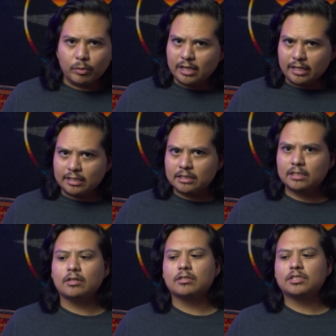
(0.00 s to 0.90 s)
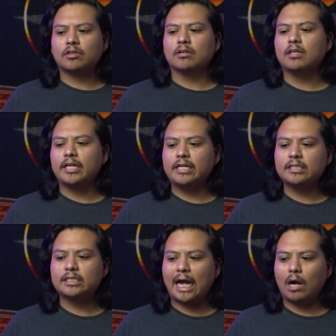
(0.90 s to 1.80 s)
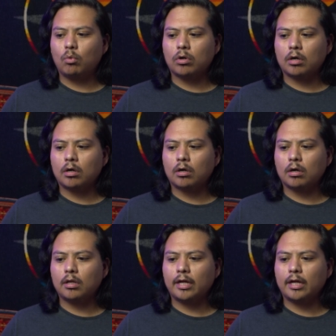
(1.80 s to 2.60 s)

with it. There are certain things that were,